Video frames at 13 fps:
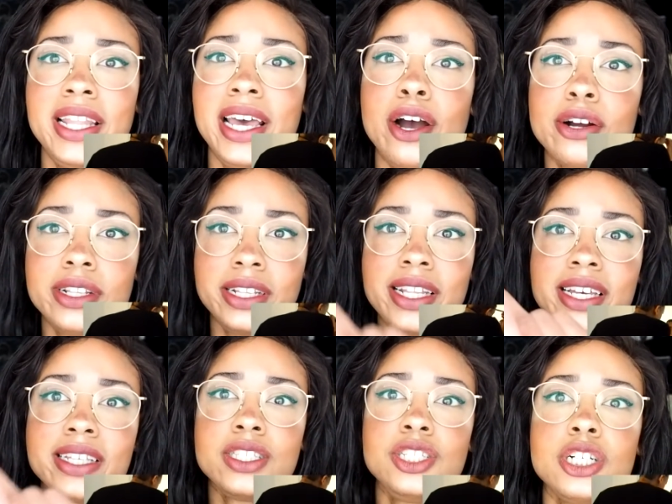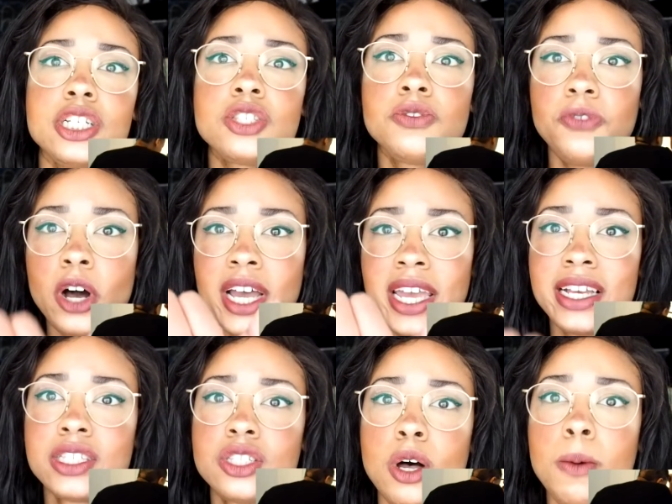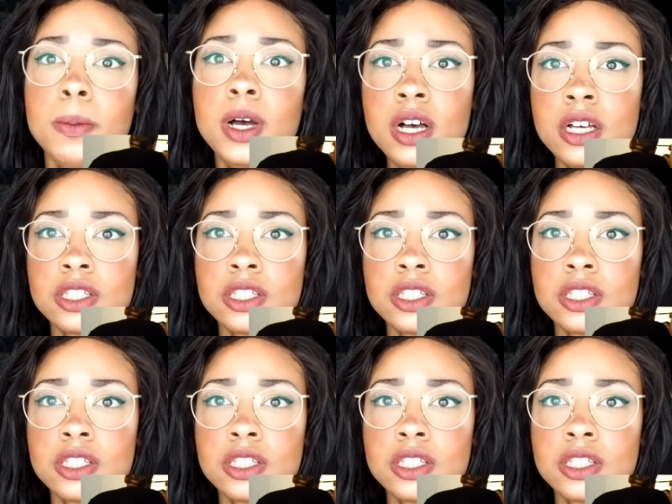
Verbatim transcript: they are it's just fucking some